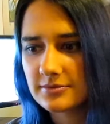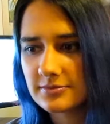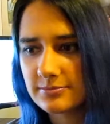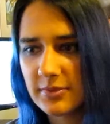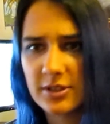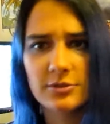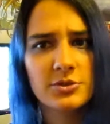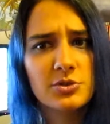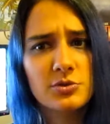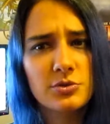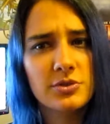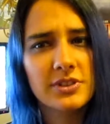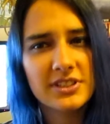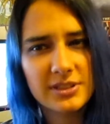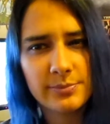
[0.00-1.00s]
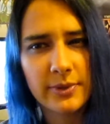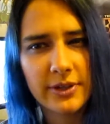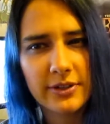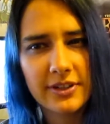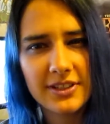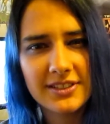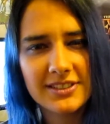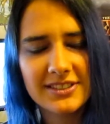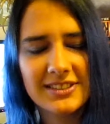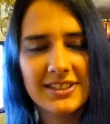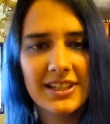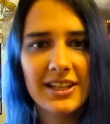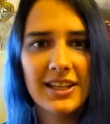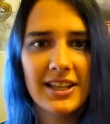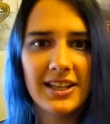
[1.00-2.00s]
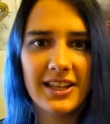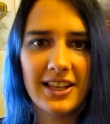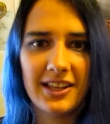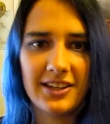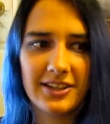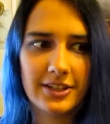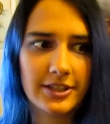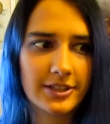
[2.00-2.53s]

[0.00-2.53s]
middle school experience and